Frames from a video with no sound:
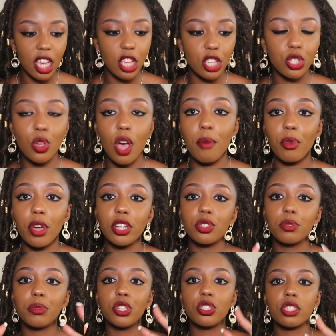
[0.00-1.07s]
So I'm going to
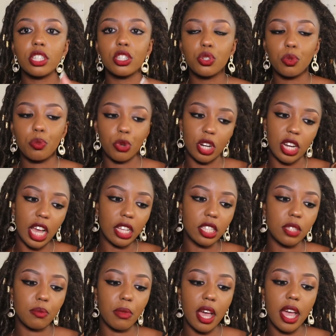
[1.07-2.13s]
be using 2
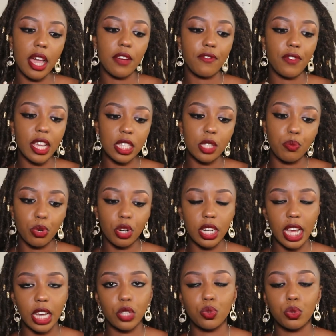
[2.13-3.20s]
products. My first
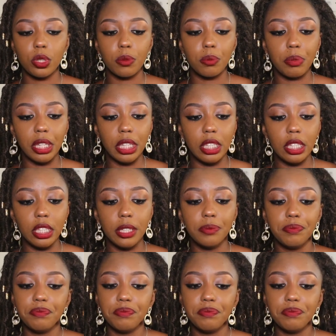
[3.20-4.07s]
product will be